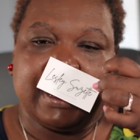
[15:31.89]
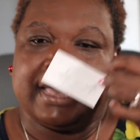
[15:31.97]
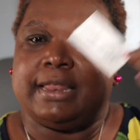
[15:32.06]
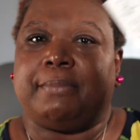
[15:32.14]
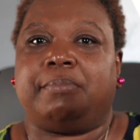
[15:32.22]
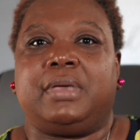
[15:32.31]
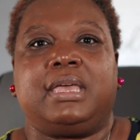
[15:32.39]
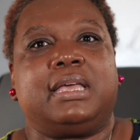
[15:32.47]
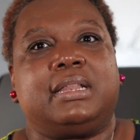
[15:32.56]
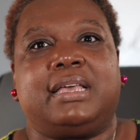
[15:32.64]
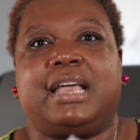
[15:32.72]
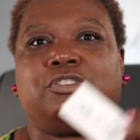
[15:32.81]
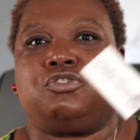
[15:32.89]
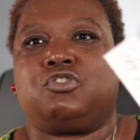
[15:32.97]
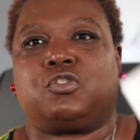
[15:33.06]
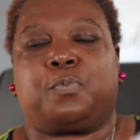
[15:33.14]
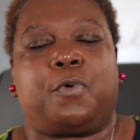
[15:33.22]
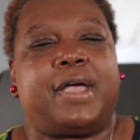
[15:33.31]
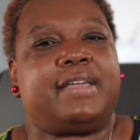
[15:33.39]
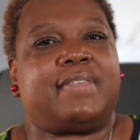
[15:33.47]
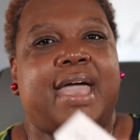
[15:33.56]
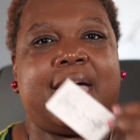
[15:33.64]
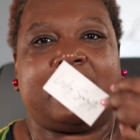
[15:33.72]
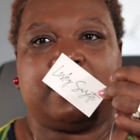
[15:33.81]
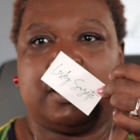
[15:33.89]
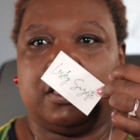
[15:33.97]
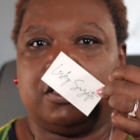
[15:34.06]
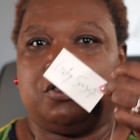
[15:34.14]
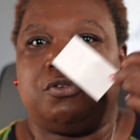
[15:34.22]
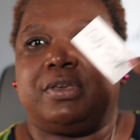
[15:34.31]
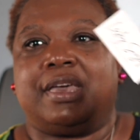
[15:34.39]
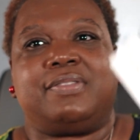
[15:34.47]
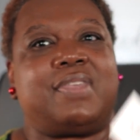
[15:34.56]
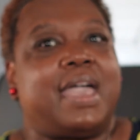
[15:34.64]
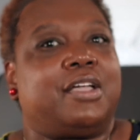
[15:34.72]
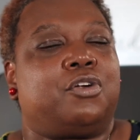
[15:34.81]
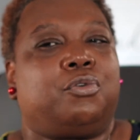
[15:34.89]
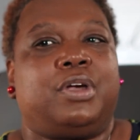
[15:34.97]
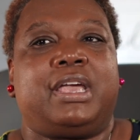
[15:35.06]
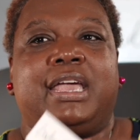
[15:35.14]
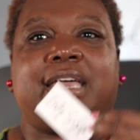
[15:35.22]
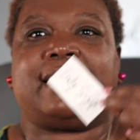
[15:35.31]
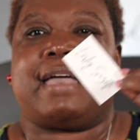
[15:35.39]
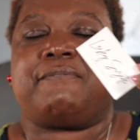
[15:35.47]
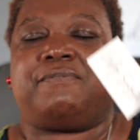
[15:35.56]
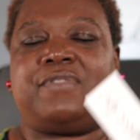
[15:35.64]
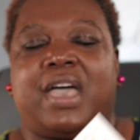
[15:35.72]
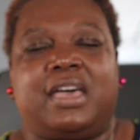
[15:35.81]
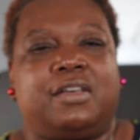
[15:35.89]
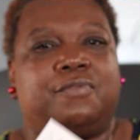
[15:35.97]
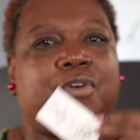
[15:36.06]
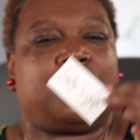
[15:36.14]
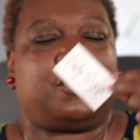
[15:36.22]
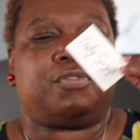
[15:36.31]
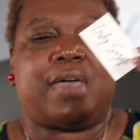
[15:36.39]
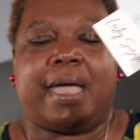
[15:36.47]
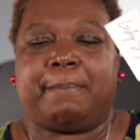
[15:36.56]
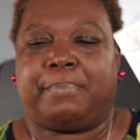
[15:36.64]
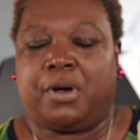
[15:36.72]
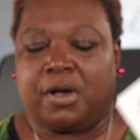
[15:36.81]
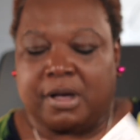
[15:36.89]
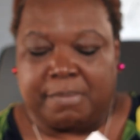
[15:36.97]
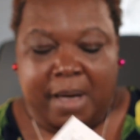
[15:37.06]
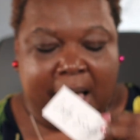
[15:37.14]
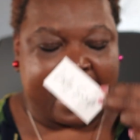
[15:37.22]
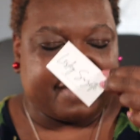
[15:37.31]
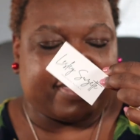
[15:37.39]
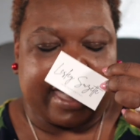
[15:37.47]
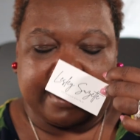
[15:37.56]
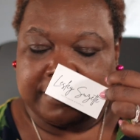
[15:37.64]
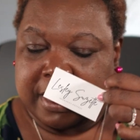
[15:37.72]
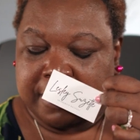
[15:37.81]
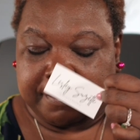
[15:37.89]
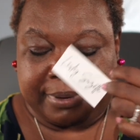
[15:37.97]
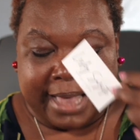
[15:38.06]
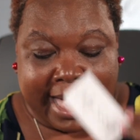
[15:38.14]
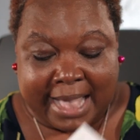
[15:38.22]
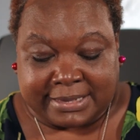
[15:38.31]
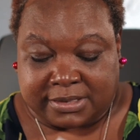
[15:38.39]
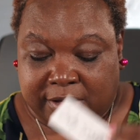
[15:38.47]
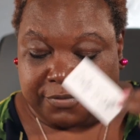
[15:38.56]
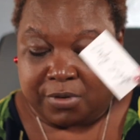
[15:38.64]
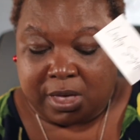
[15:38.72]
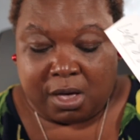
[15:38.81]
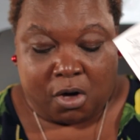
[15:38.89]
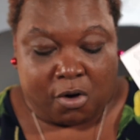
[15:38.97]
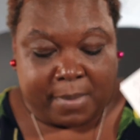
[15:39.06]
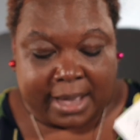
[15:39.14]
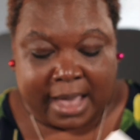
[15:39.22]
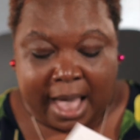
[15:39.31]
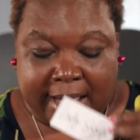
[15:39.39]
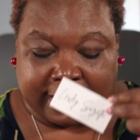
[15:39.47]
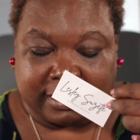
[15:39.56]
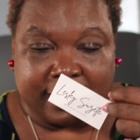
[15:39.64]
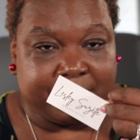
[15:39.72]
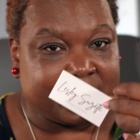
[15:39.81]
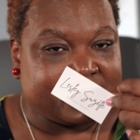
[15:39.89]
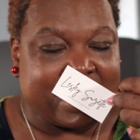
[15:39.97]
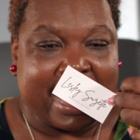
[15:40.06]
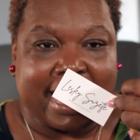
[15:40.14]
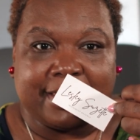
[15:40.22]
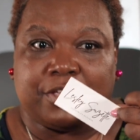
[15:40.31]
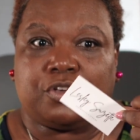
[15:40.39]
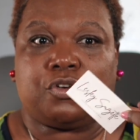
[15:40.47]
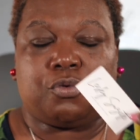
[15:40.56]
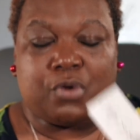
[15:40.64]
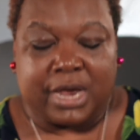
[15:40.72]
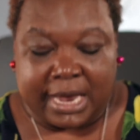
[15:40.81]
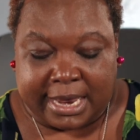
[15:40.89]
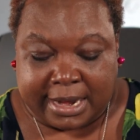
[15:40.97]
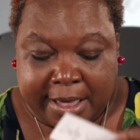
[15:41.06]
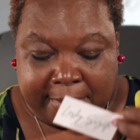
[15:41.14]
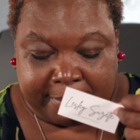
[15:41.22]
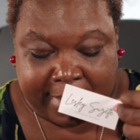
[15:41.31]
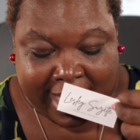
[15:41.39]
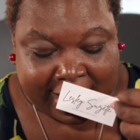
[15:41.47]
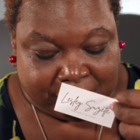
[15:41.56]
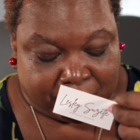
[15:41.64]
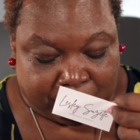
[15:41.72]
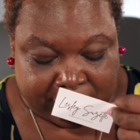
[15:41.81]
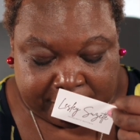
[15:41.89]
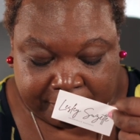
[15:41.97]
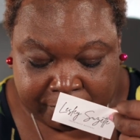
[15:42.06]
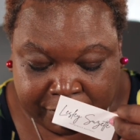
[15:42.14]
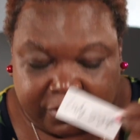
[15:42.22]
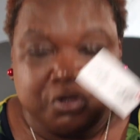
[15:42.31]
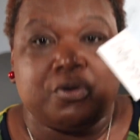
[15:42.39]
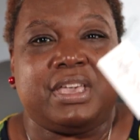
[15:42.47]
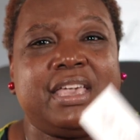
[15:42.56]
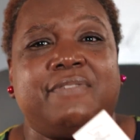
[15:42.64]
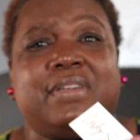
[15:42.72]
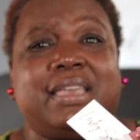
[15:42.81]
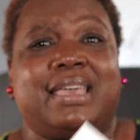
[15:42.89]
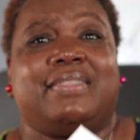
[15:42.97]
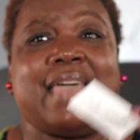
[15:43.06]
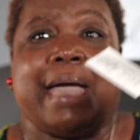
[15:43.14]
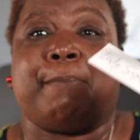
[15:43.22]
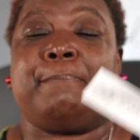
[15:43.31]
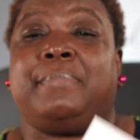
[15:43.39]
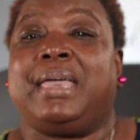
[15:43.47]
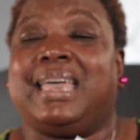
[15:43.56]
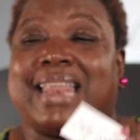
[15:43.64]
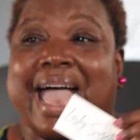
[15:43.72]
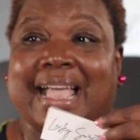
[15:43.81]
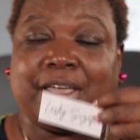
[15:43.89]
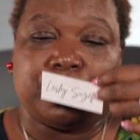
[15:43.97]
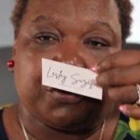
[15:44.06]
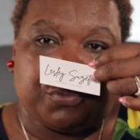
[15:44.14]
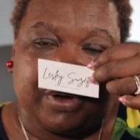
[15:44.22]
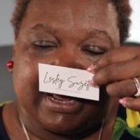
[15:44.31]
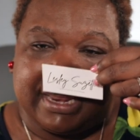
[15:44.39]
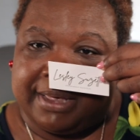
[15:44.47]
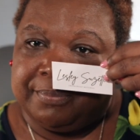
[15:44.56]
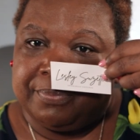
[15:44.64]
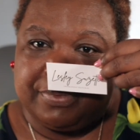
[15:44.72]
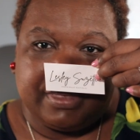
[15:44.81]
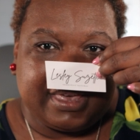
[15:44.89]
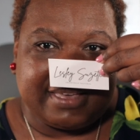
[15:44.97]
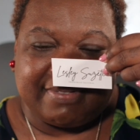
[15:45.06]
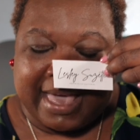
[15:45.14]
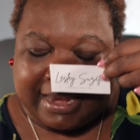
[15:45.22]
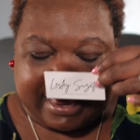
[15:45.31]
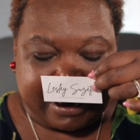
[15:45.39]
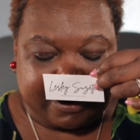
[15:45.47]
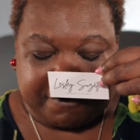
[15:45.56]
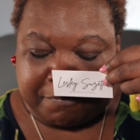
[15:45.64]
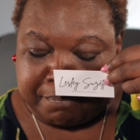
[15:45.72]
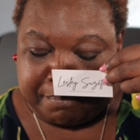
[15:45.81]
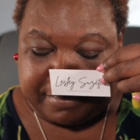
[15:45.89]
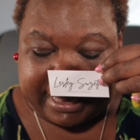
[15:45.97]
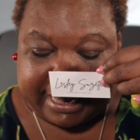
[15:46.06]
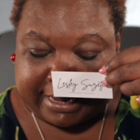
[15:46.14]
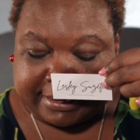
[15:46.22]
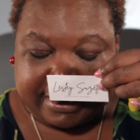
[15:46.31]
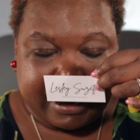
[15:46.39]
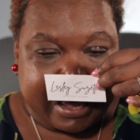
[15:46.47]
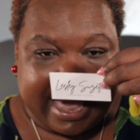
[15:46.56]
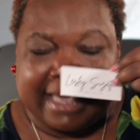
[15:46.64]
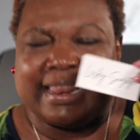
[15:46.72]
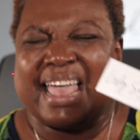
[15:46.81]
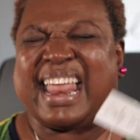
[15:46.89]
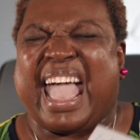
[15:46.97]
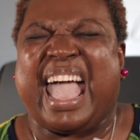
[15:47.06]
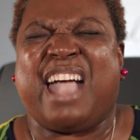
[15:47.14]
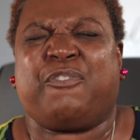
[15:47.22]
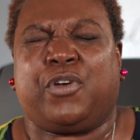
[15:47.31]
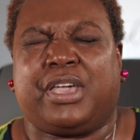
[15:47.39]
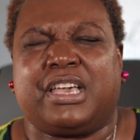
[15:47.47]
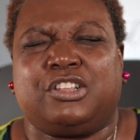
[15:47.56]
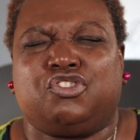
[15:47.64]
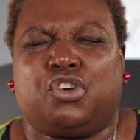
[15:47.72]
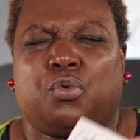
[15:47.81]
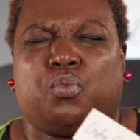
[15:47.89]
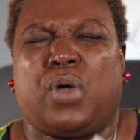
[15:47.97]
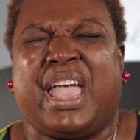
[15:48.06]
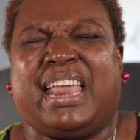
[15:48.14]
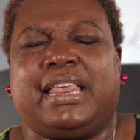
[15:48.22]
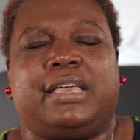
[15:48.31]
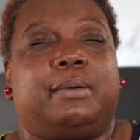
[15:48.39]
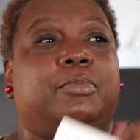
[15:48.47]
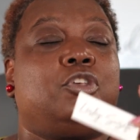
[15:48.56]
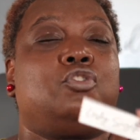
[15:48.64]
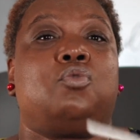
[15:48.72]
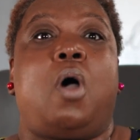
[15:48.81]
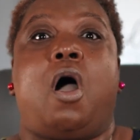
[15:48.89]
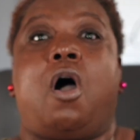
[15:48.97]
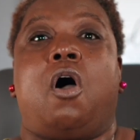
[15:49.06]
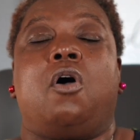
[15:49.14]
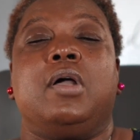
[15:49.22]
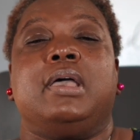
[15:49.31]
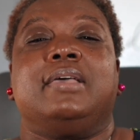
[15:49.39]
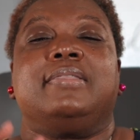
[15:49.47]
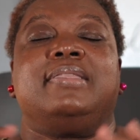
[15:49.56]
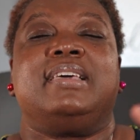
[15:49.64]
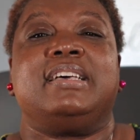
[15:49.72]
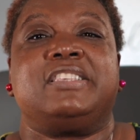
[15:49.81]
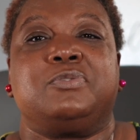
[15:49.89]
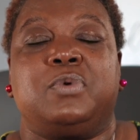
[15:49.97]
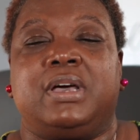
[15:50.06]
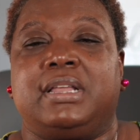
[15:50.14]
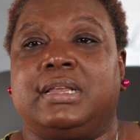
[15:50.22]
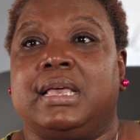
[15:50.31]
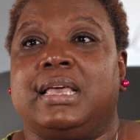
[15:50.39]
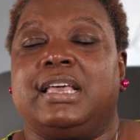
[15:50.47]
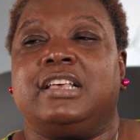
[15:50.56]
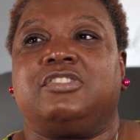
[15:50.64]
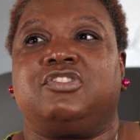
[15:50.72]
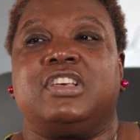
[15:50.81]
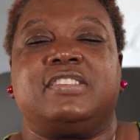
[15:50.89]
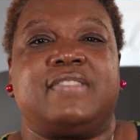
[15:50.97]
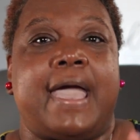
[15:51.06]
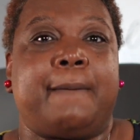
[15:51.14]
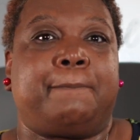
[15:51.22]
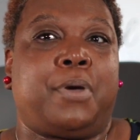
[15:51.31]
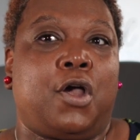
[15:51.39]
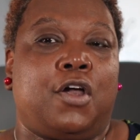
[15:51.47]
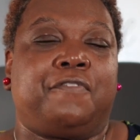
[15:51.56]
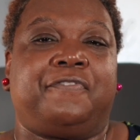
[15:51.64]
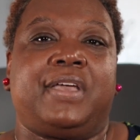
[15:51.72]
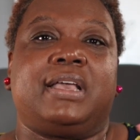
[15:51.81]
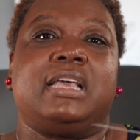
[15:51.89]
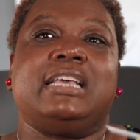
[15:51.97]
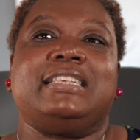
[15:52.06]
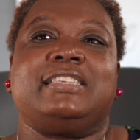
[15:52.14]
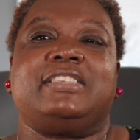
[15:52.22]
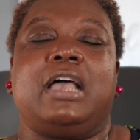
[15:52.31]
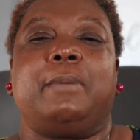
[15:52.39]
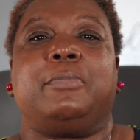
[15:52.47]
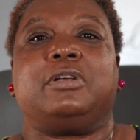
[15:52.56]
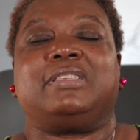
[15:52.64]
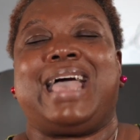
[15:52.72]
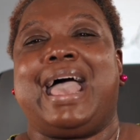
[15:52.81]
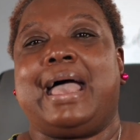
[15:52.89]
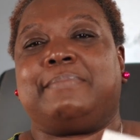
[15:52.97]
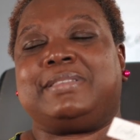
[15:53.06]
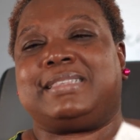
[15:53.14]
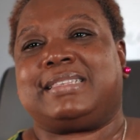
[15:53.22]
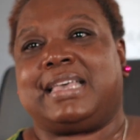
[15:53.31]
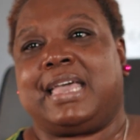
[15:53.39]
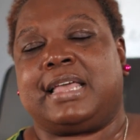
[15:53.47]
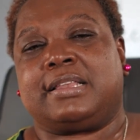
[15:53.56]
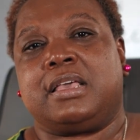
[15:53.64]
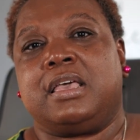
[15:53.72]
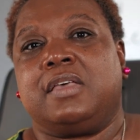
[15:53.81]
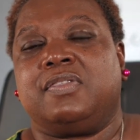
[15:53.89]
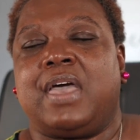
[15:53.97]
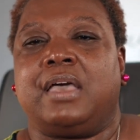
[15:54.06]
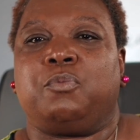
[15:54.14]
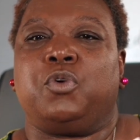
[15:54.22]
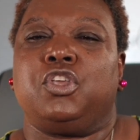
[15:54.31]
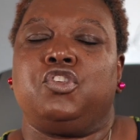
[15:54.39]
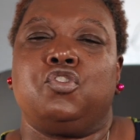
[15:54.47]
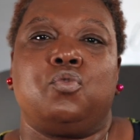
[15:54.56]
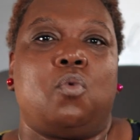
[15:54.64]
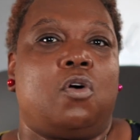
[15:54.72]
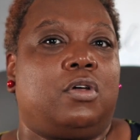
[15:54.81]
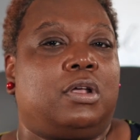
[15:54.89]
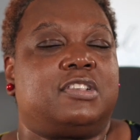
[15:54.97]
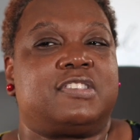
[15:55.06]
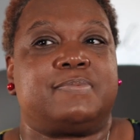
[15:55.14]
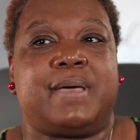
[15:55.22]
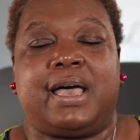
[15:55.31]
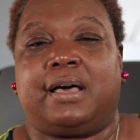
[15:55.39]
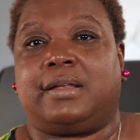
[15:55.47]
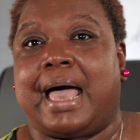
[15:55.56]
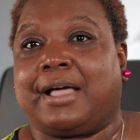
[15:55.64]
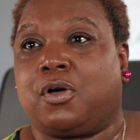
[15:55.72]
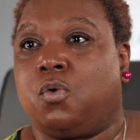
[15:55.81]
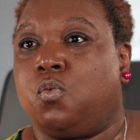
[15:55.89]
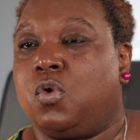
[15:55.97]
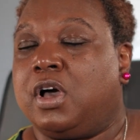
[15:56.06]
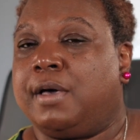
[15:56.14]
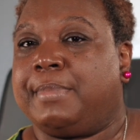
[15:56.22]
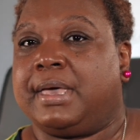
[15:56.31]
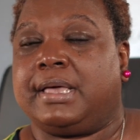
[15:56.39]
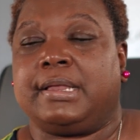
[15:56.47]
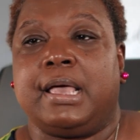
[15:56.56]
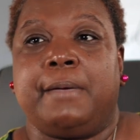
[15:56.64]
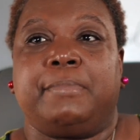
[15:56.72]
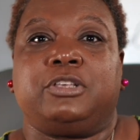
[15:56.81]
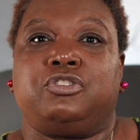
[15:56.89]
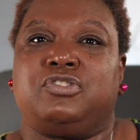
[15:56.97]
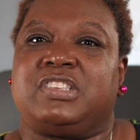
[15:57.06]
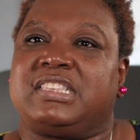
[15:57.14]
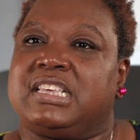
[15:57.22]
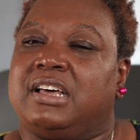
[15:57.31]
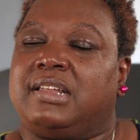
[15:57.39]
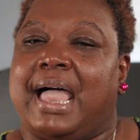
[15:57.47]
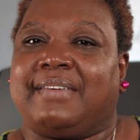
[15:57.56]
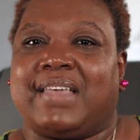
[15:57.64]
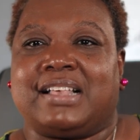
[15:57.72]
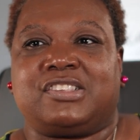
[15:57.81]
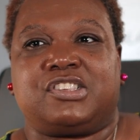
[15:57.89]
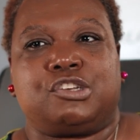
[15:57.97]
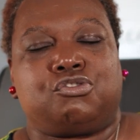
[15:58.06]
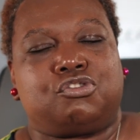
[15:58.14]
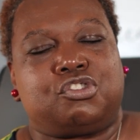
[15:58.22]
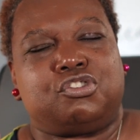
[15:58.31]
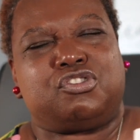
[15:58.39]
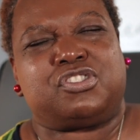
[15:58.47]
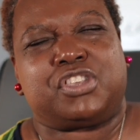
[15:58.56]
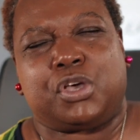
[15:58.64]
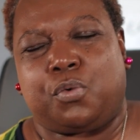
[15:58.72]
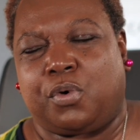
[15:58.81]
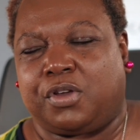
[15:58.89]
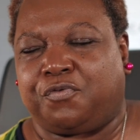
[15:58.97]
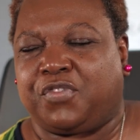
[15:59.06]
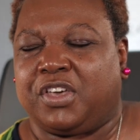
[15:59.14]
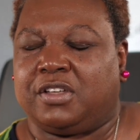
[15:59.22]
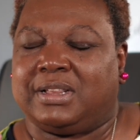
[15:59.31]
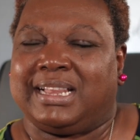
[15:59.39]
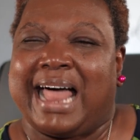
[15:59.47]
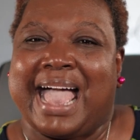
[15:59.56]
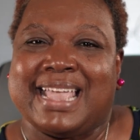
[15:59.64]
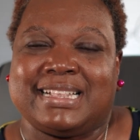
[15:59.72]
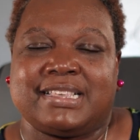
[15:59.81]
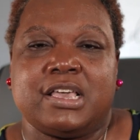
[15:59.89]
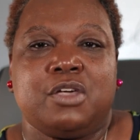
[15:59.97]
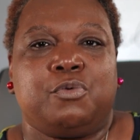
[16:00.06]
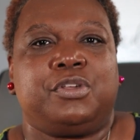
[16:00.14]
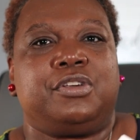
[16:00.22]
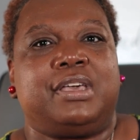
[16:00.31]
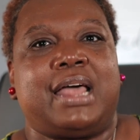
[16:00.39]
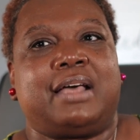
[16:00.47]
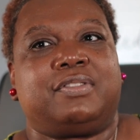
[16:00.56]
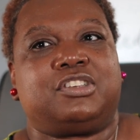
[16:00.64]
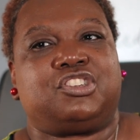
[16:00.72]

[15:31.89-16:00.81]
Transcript: And immediately as you spray that, you get that green, that vetiver, that bergamot, that blast of, oh my God, clementine and green mandarin. You even get that mint. I can really get that hint of mint and that African geranium. You all, this one is just that perfect summertime scent that when you want to smell like a woman, but you still like that citrus and you still want to feel light when you get out of the